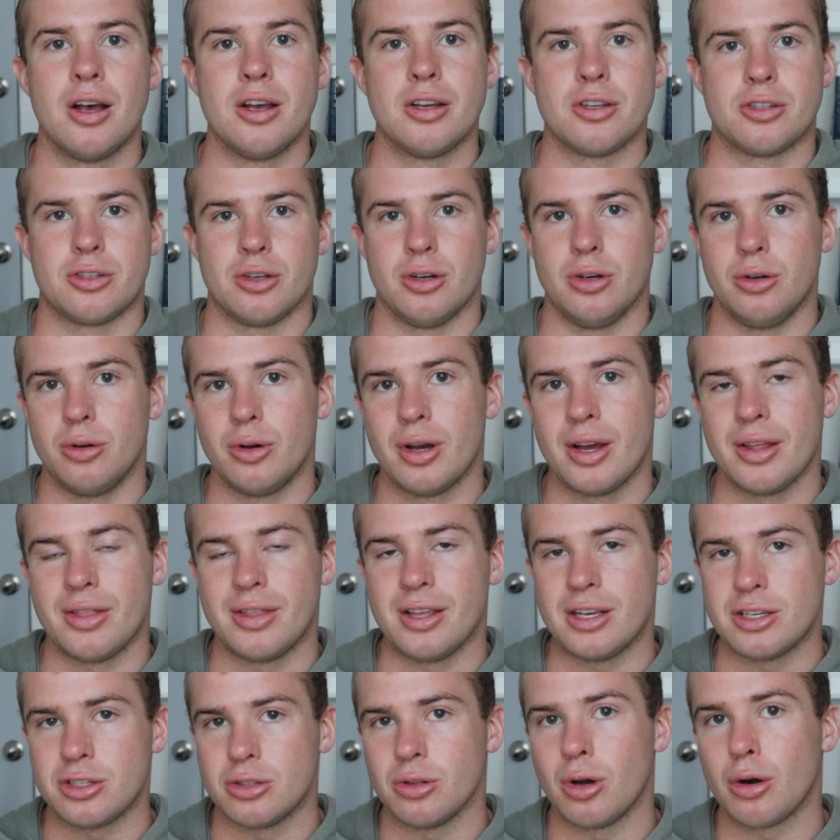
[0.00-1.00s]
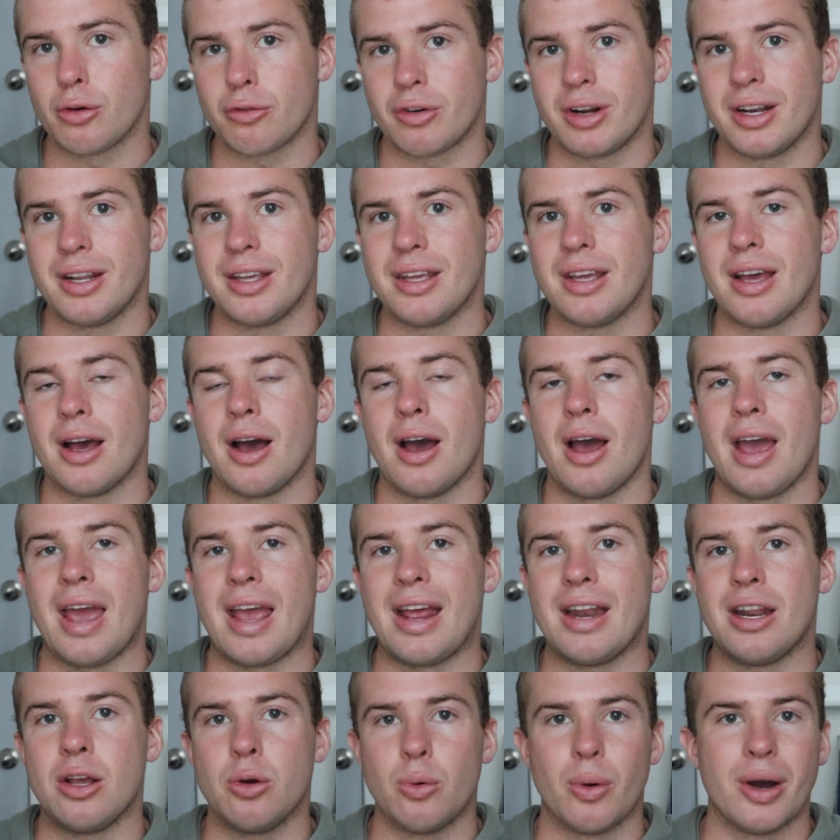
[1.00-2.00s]
So there's not really
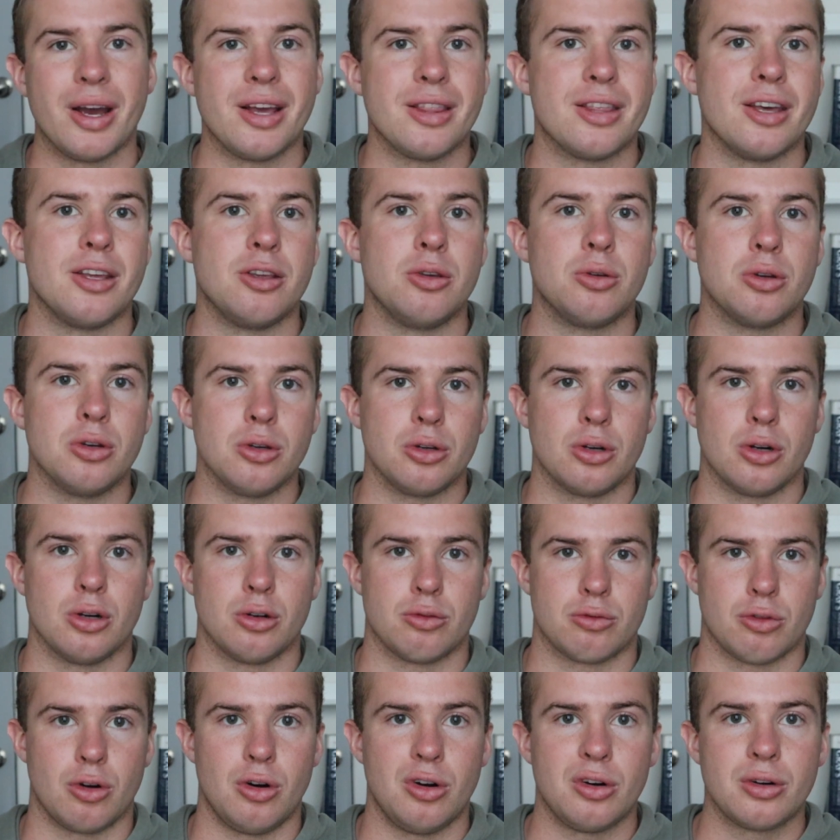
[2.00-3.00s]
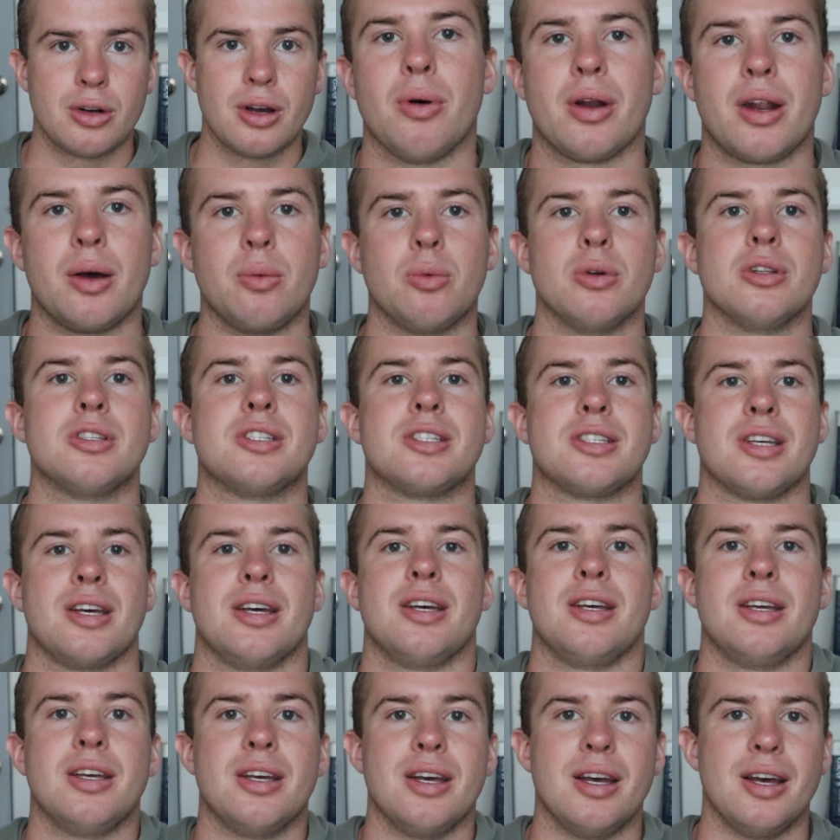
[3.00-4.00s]
any way that you can go wrong, but I would
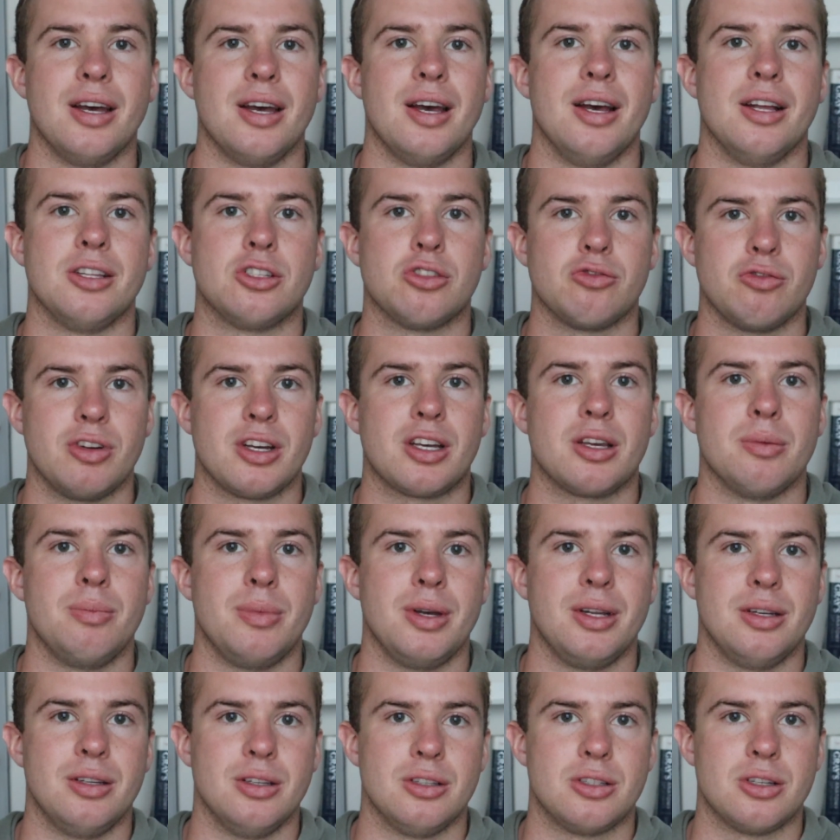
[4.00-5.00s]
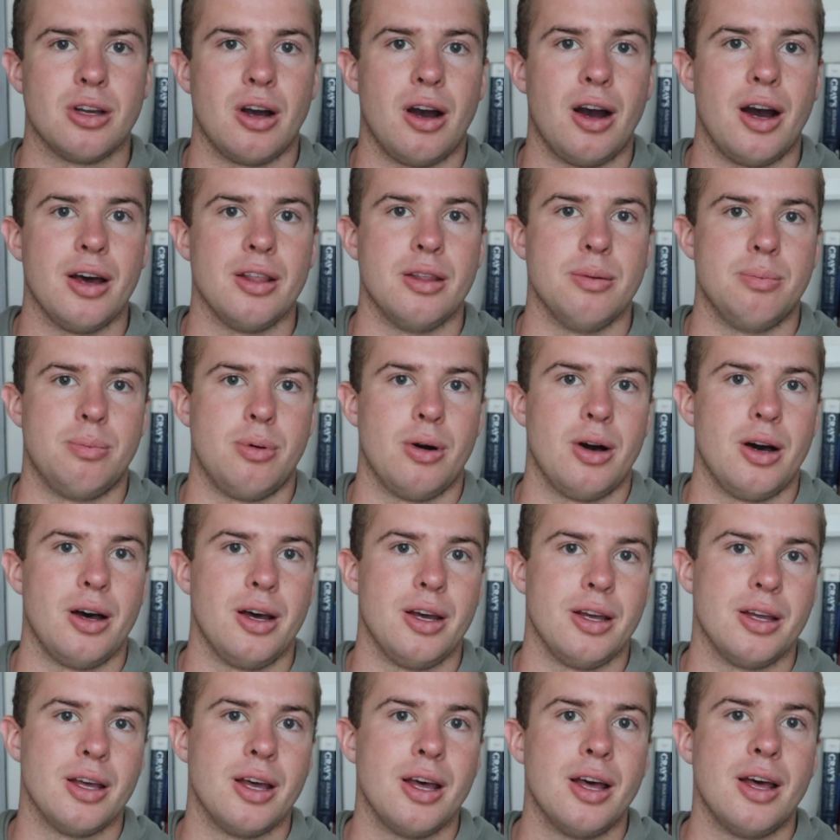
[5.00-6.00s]
say it's recommended to either
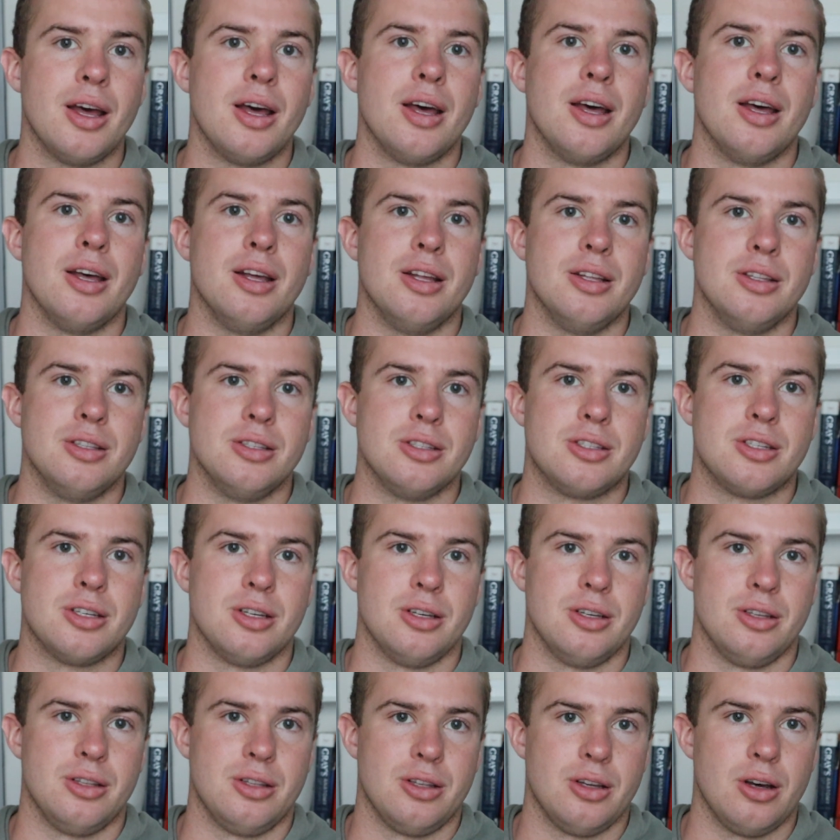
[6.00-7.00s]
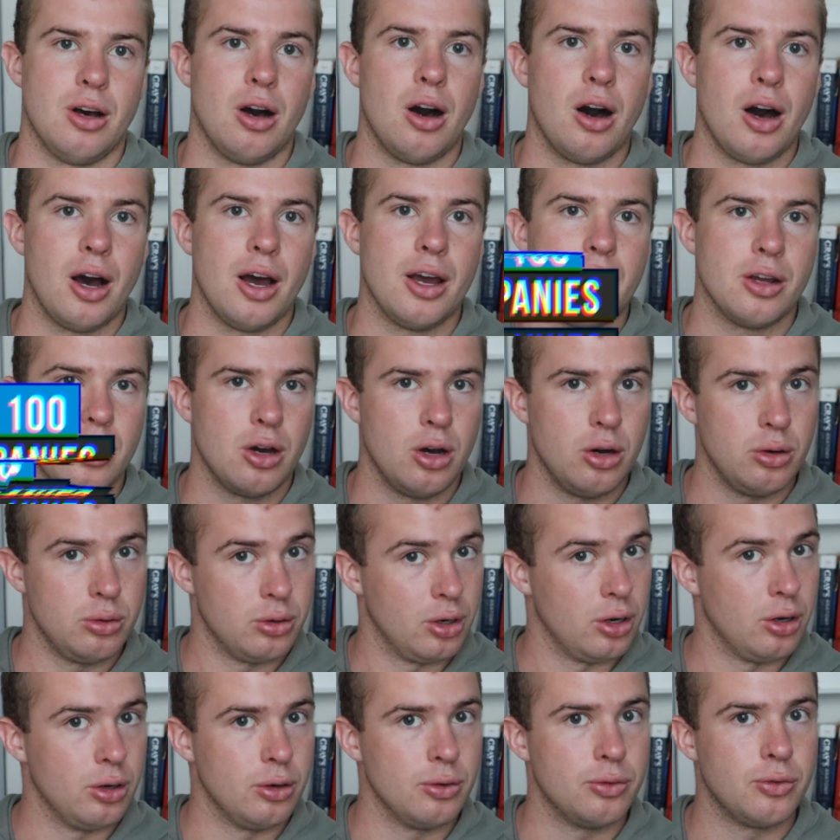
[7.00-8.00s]
buy into the
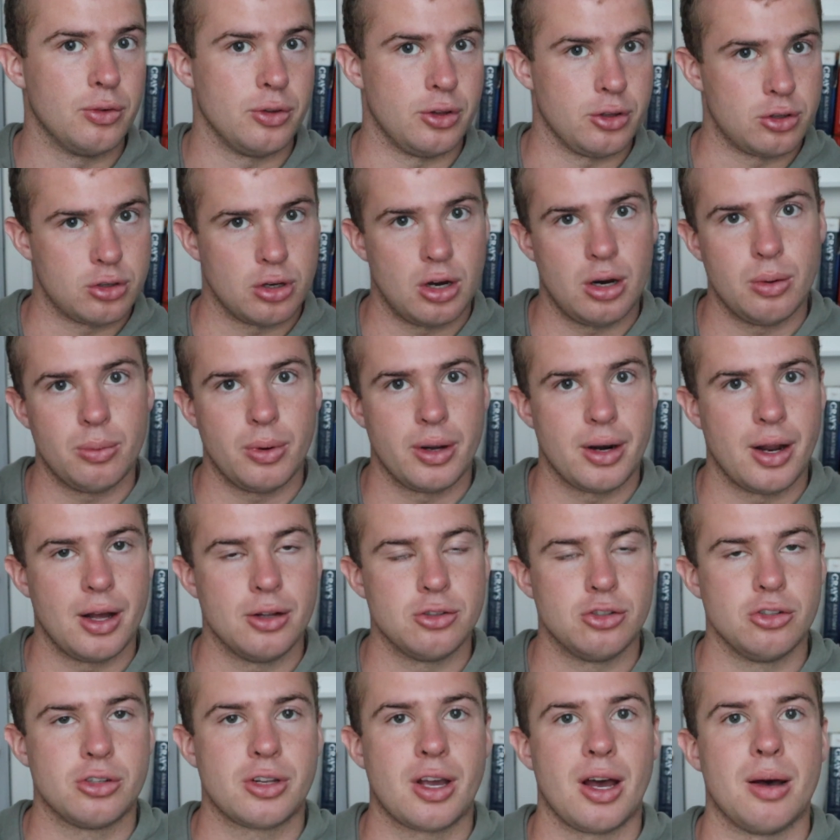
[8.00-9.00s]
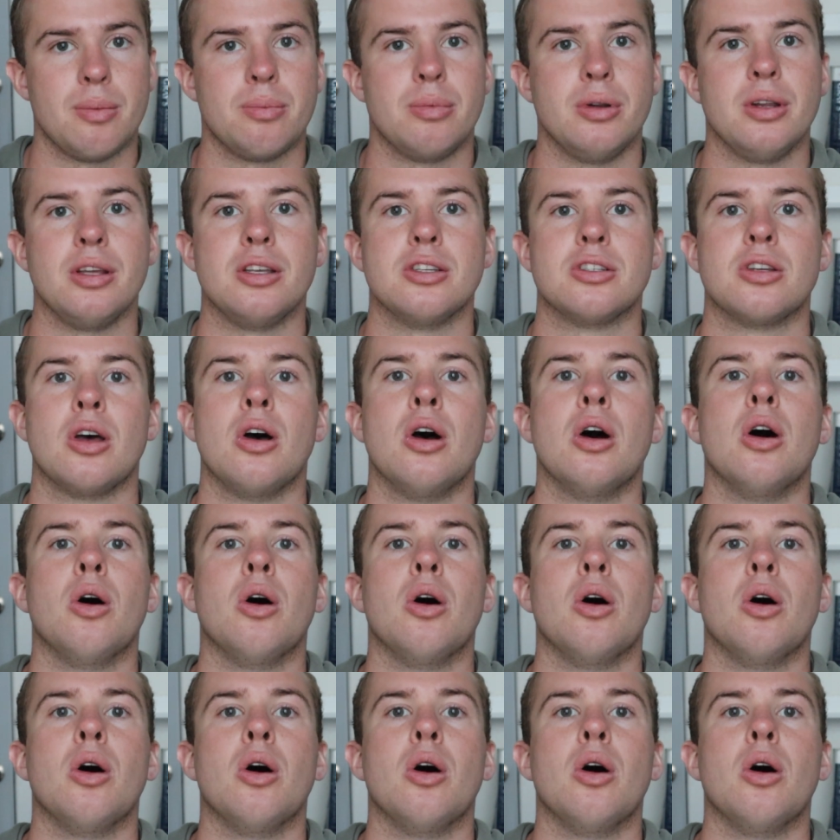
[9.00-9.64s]
IOO for the top 100 companies